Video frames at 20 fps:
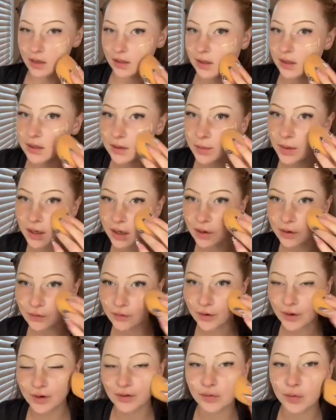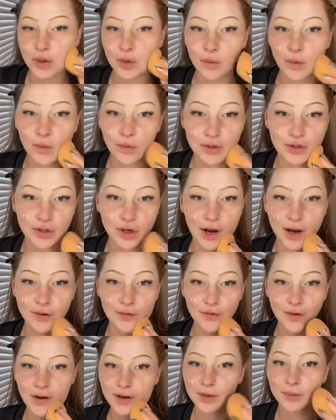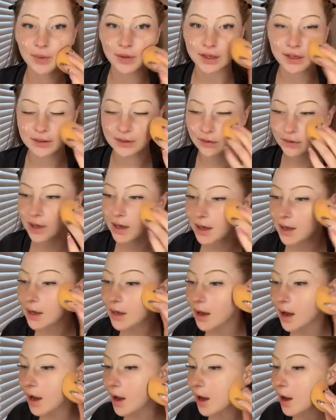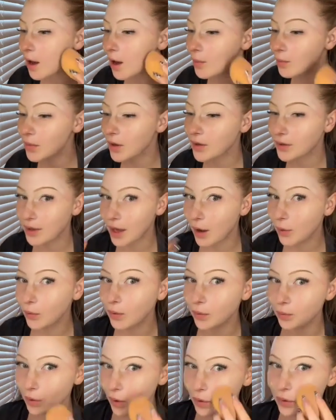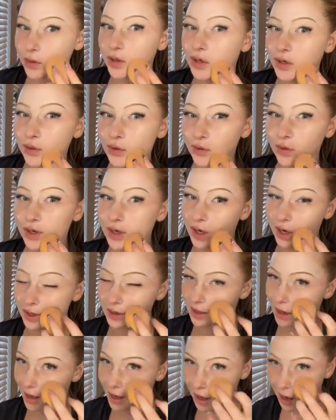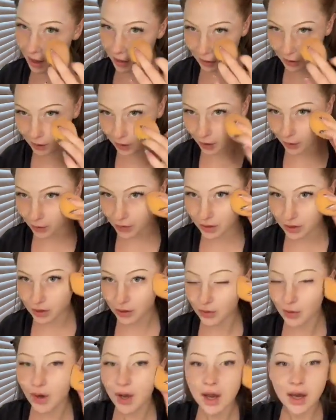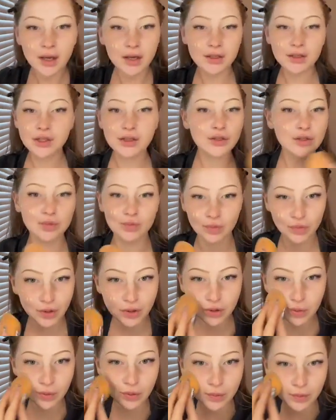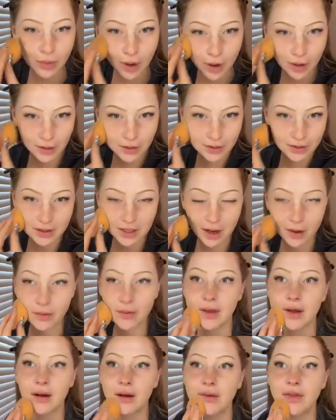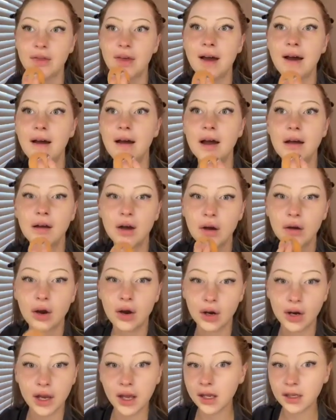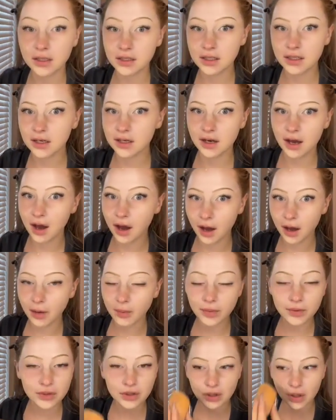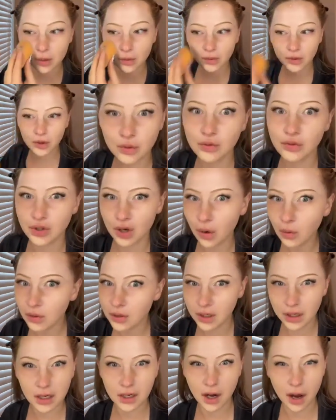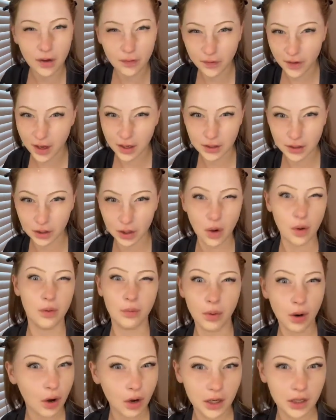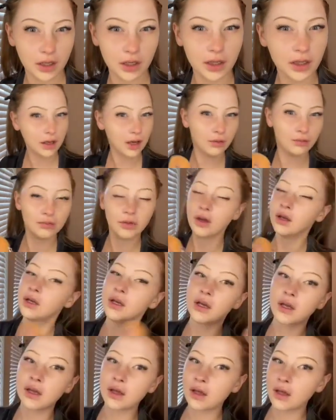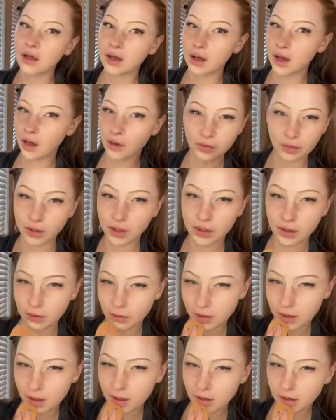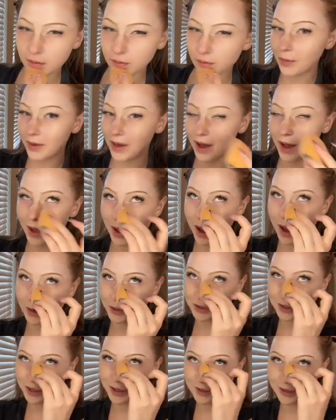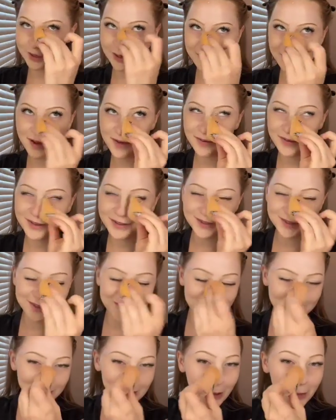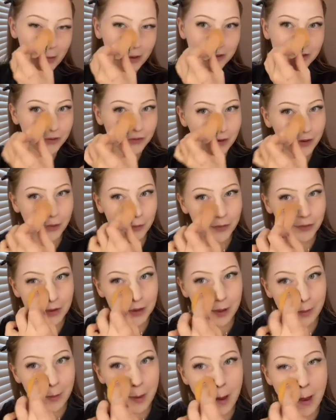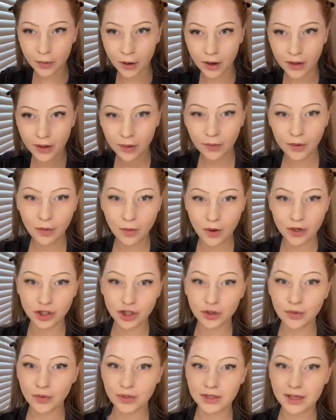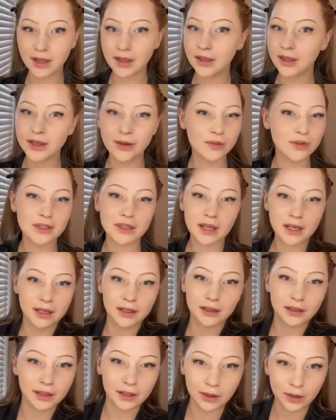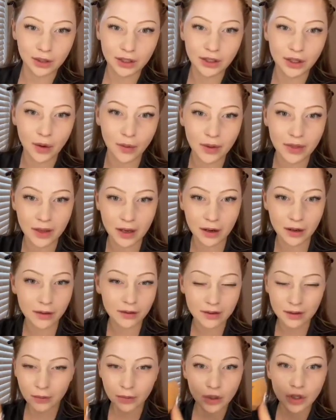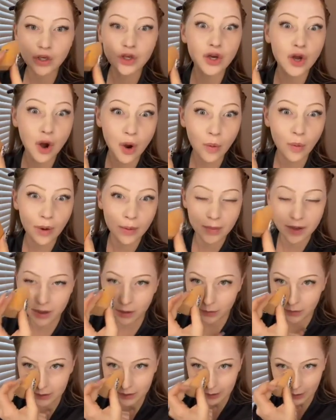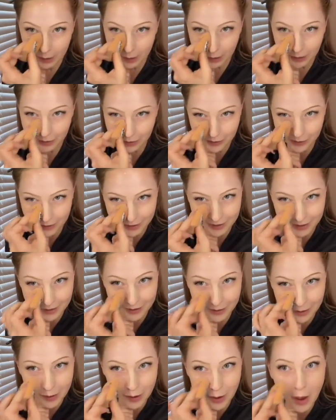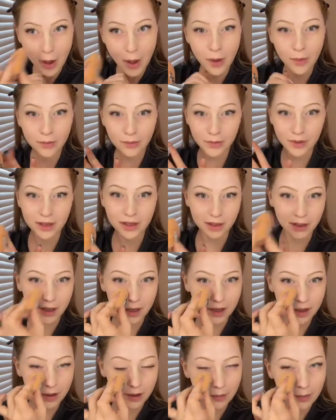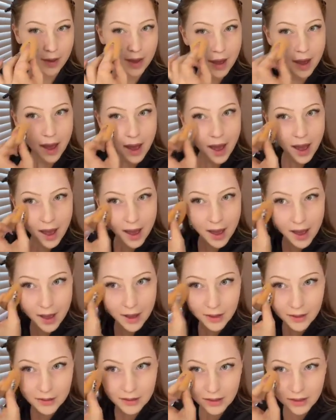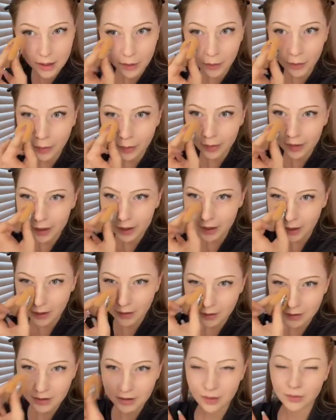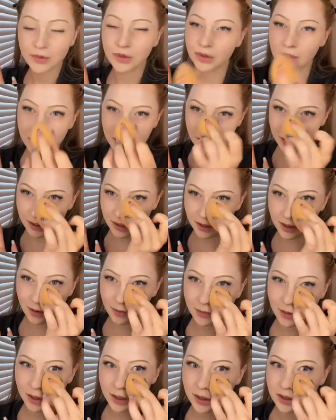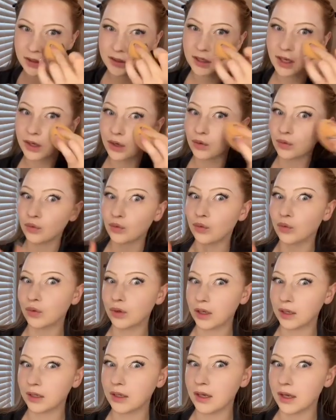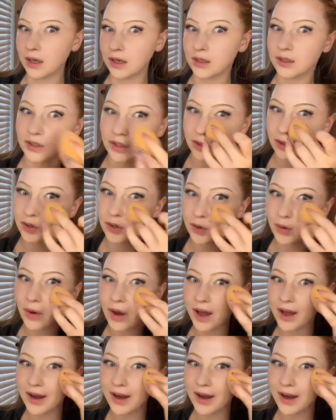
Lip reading: he's making fun of me while we try and find a place that we both can agree on that I can go into, because there's multiple bars down there that are 18 up, so you don't need a fake to go and party. Like, I really don't get it. But I actually ended up having so much fun with him. The bar that we went to there was like literally no one there. There were no women. It was literally just like me and him, and they were playing some sort of EDM that he's like really into.